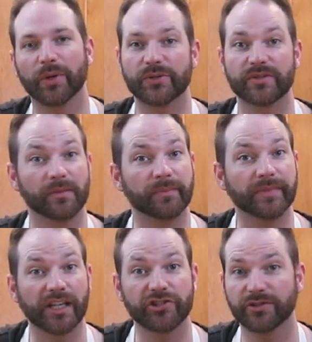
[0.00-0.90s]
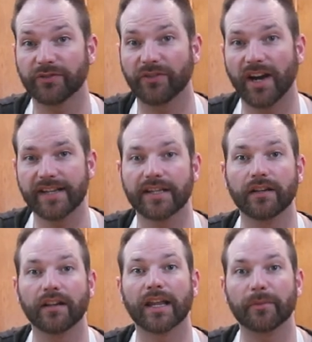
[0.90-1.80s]
but also some delicious fries
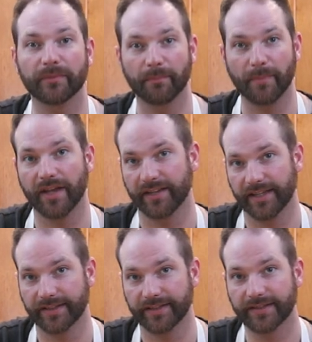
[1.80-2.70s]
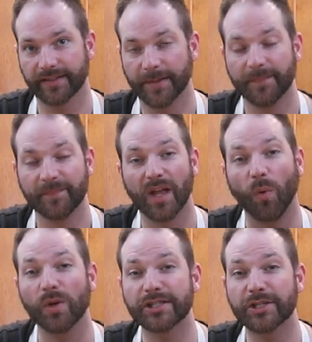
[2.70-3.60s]
and a lemon mayonnaise.
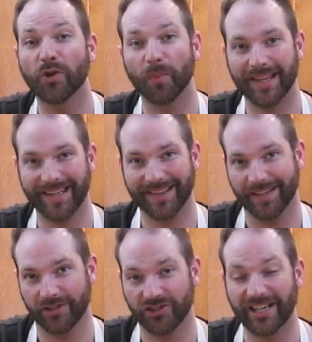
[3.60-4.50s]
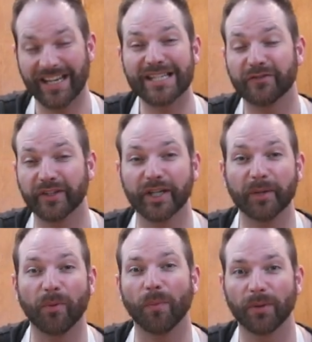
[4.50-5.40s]
What to know about that dish? It's
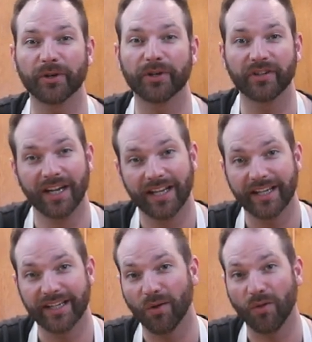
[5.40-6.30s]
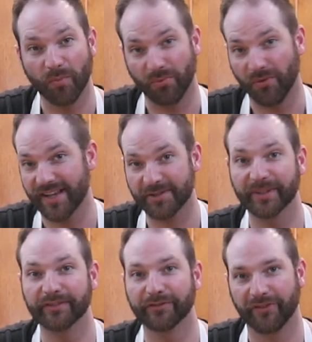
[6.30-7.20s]
very popular in all the
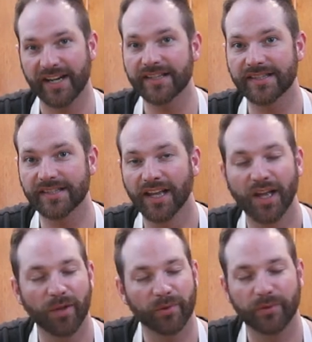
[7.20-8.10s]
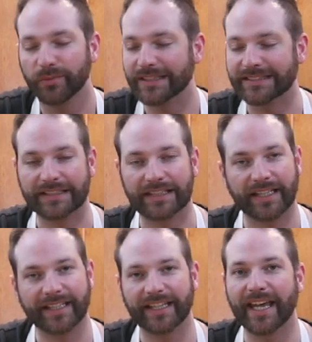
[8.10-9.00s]
brasseries in France, but
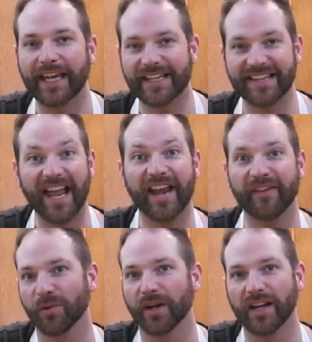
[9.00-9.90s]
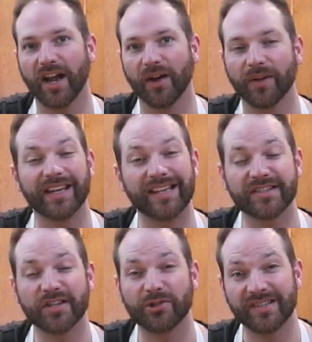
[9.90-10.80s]
realistically, it is everywhere now. And it's
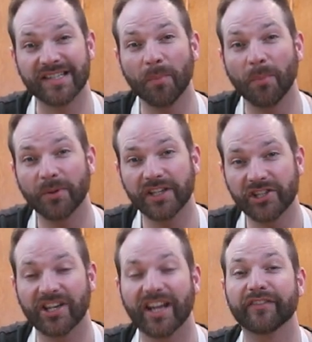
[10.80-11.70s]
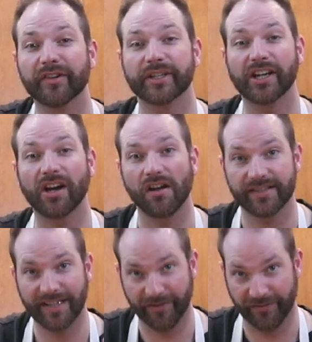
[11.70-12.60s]
such a simple dish and very
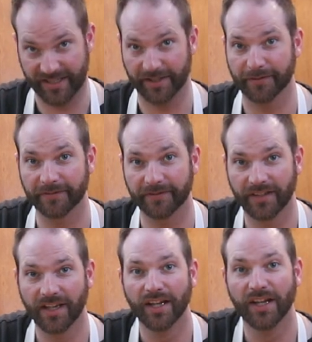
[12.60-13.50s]
cost effective.